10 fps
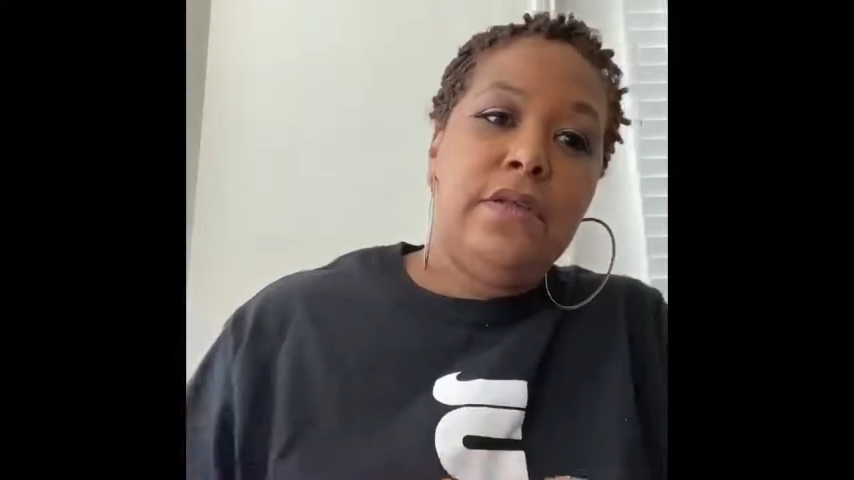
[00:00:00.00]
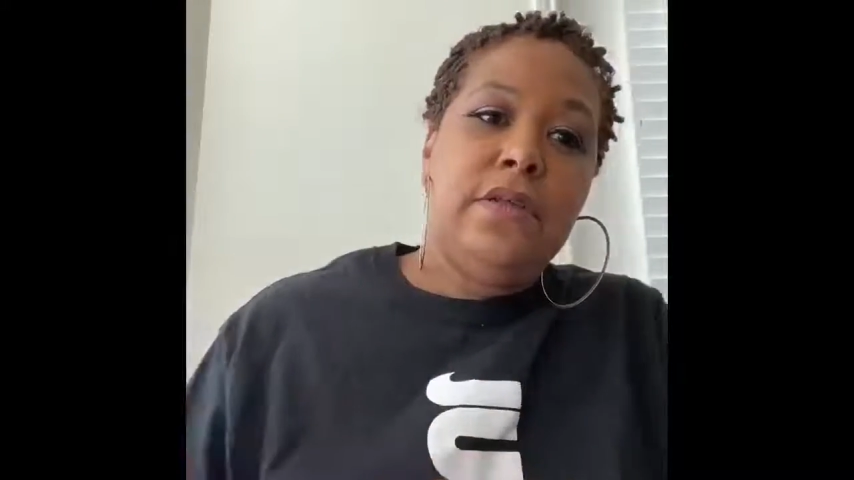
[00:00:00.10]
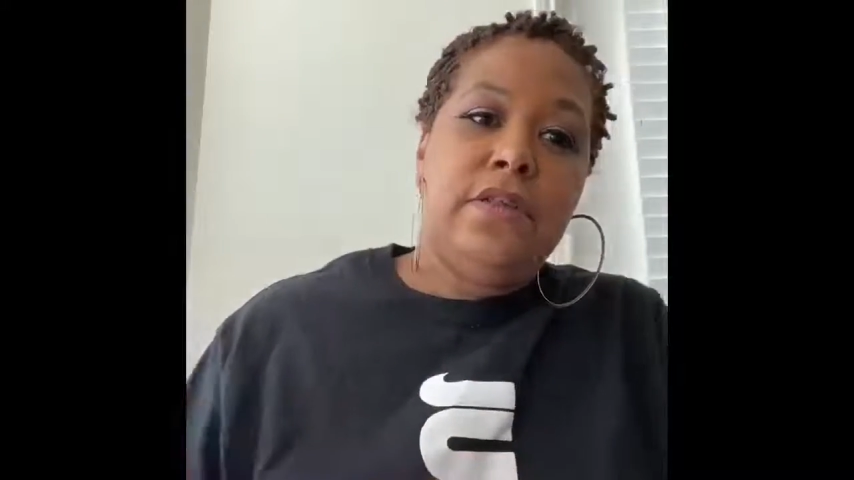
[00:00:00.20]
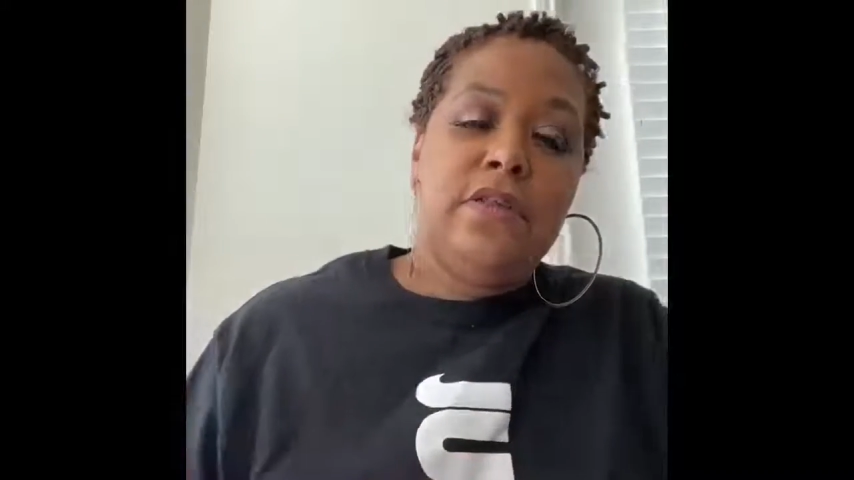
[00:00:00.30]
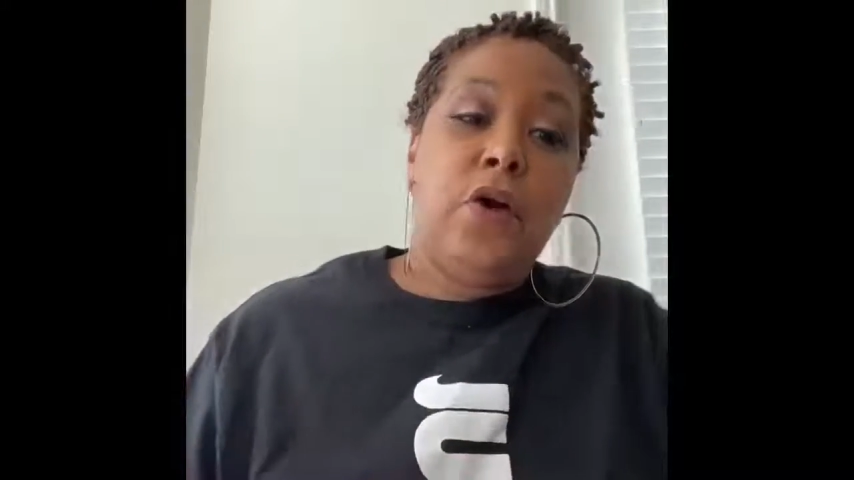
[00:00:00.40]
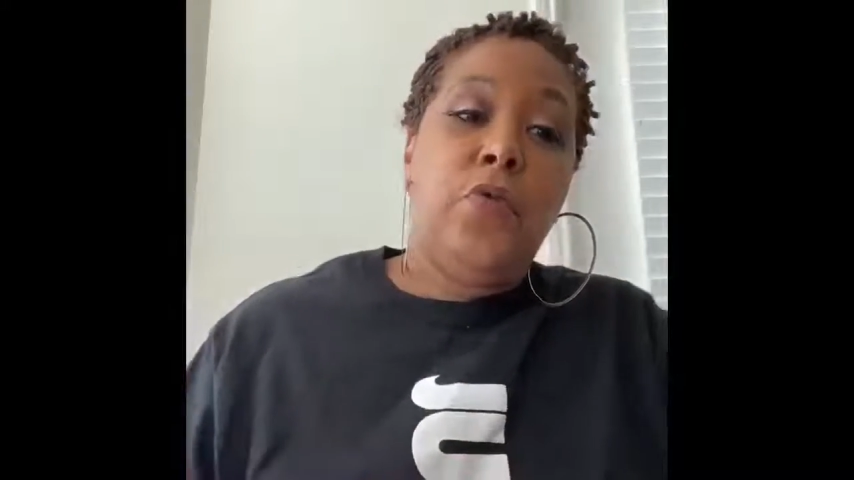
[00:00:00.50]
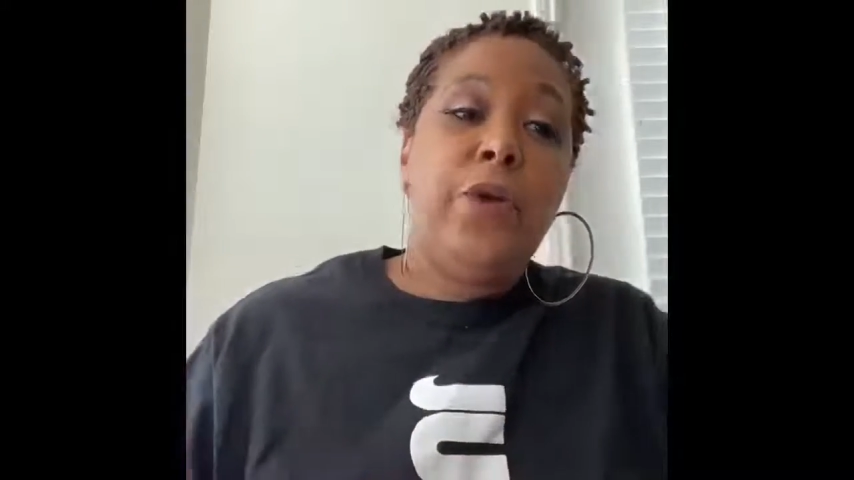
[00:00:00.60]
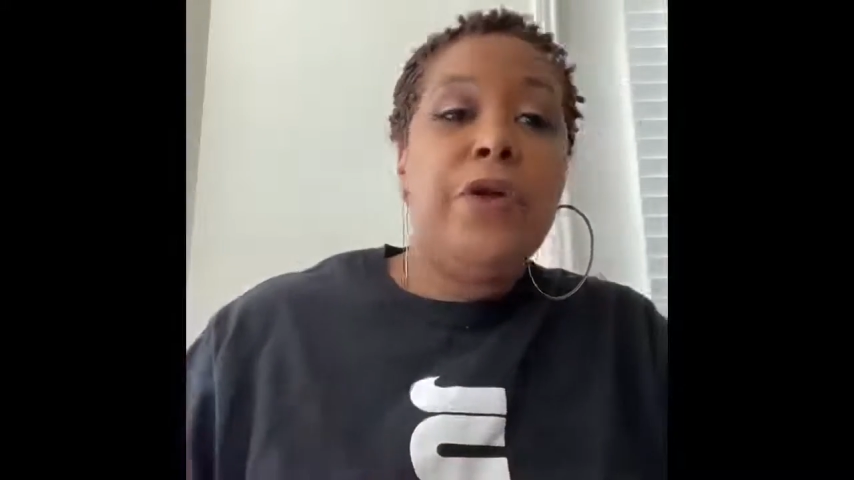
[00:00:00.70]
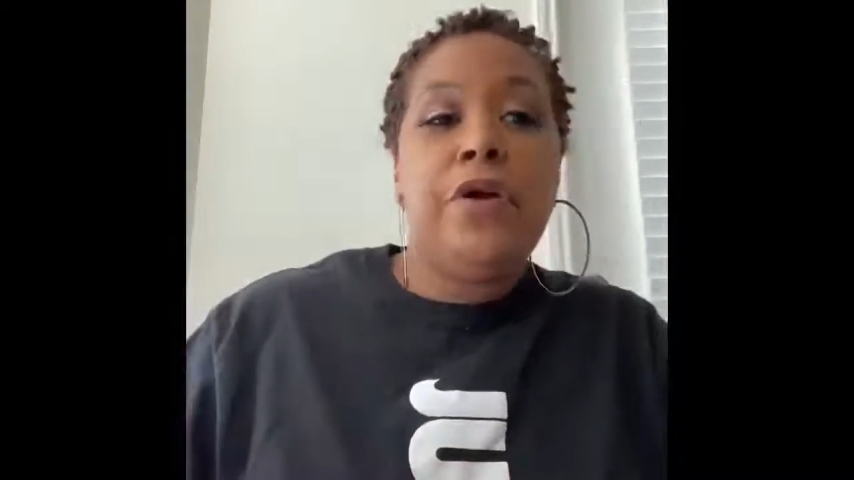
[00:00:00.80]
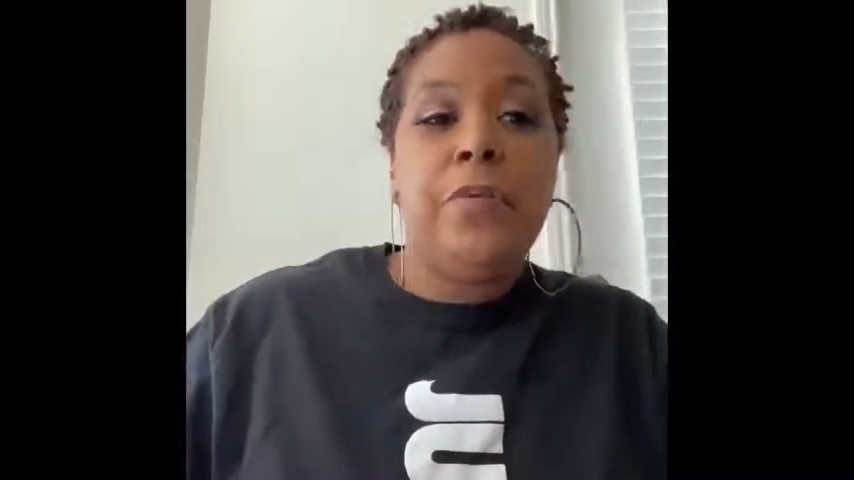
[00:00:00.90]
So
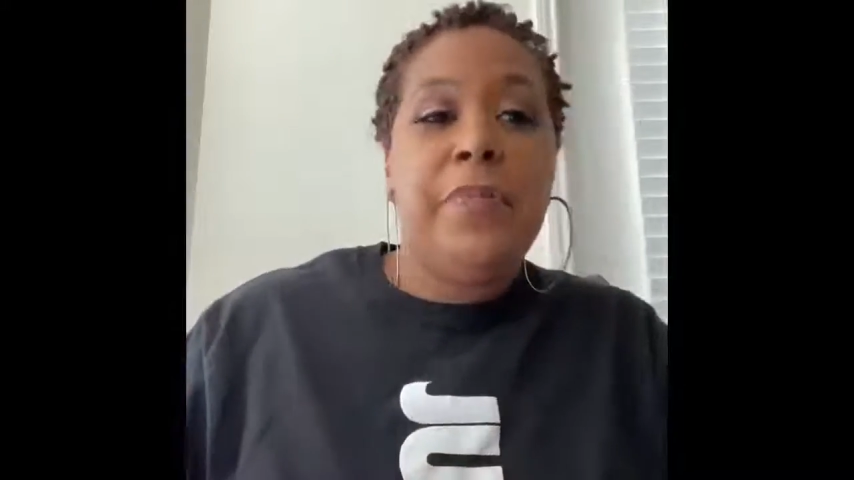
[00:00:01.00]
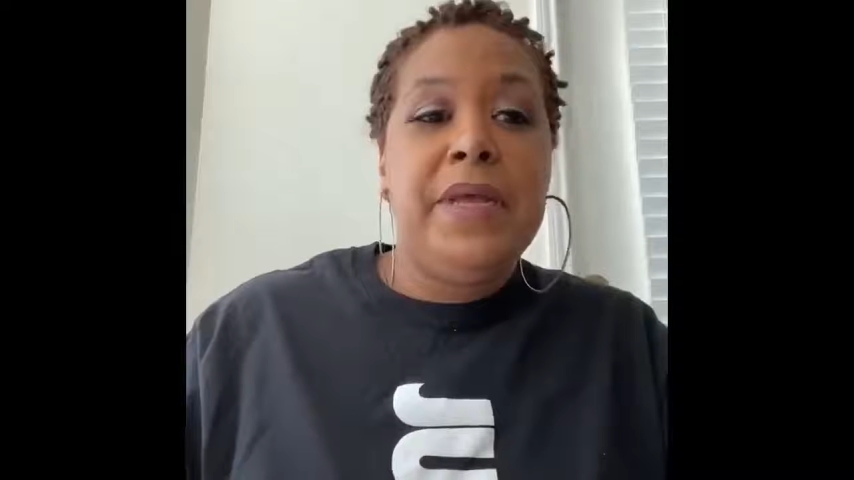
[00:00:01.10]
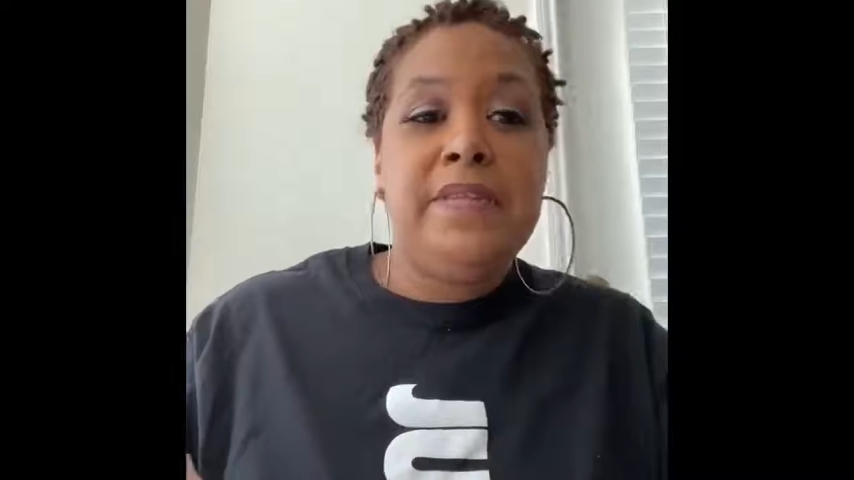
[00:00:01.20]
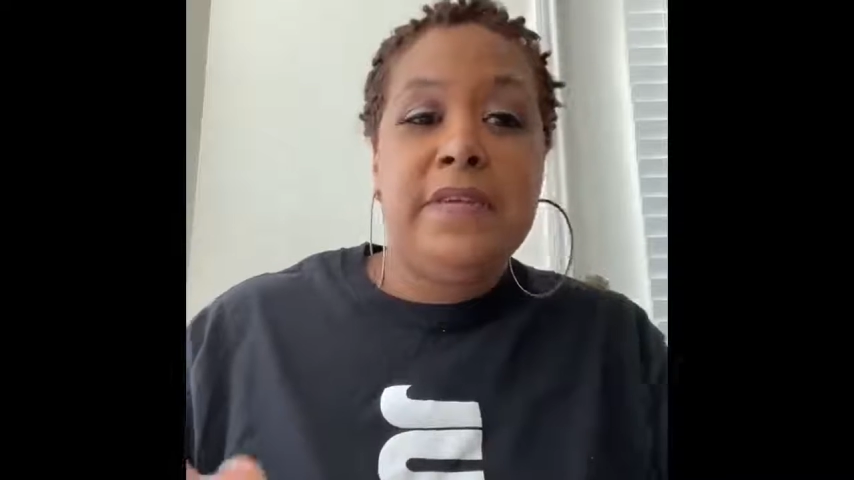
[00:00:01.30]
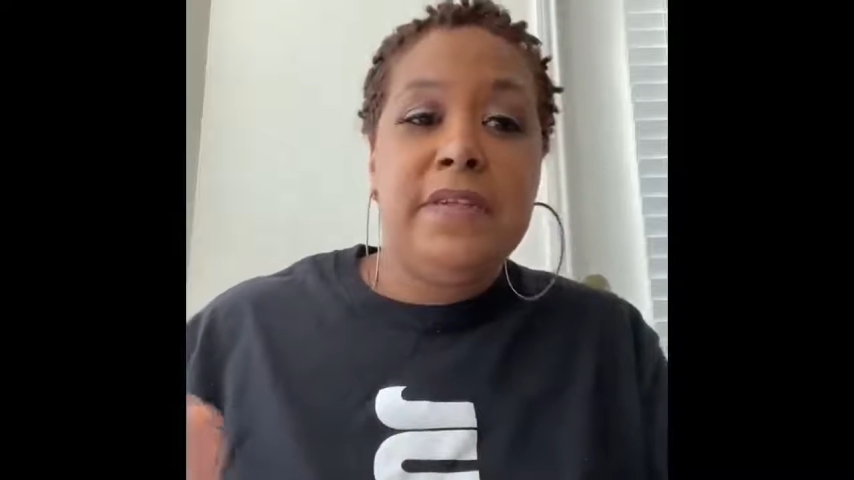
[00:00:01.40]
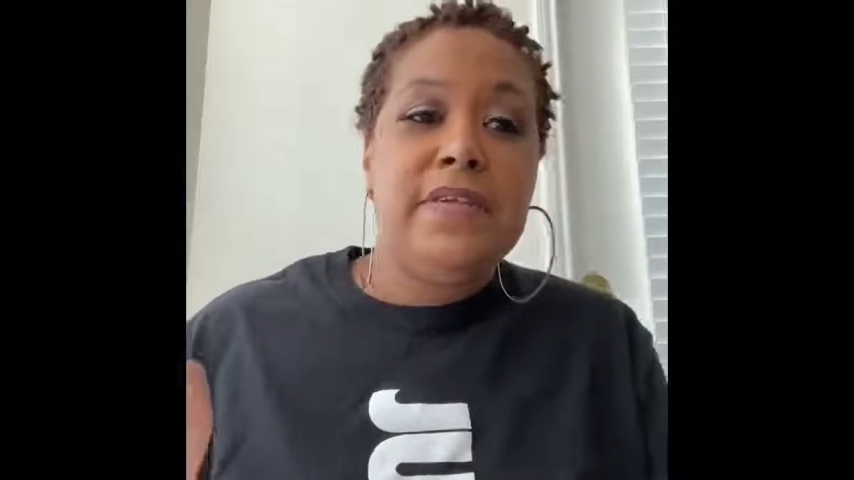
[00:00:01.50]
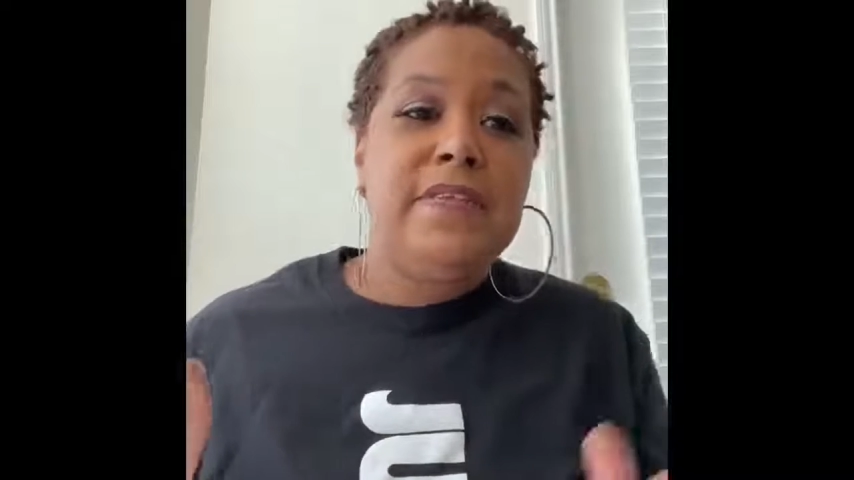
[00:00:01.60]
we're going to basically